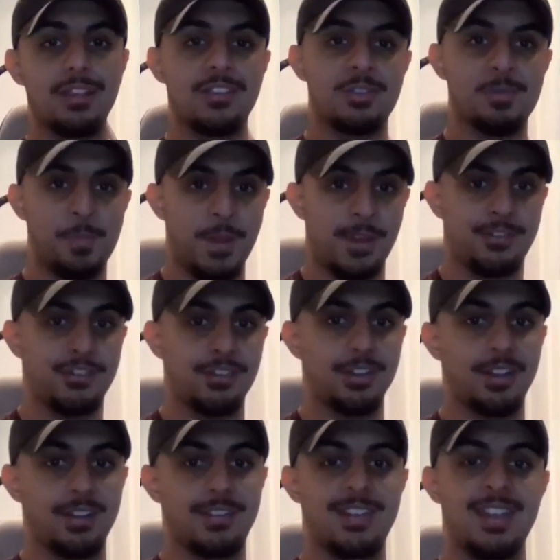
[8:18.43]

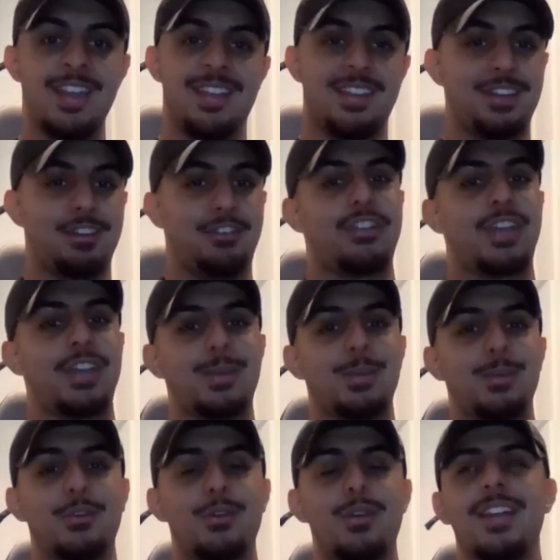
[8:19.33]
specialist in
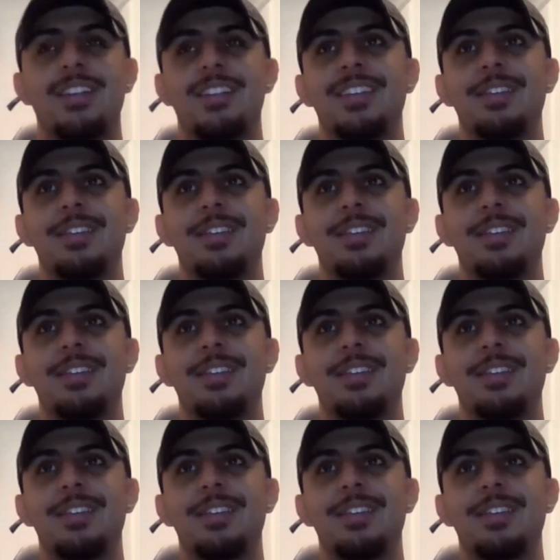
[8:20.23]
Jacob Kiraz.